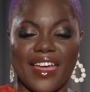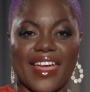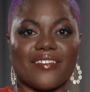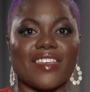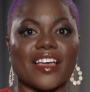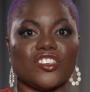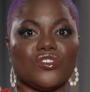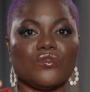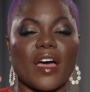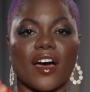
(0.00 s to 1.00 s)
and that
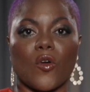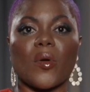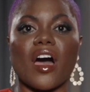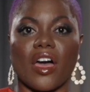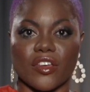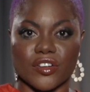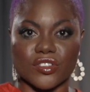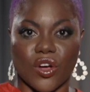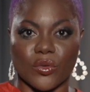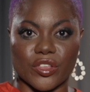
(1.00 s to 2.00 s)
you help others
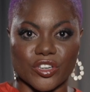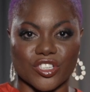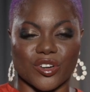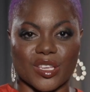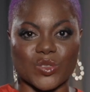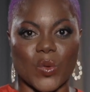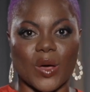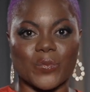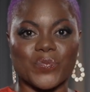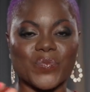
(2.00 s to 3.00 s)
own their journey as well.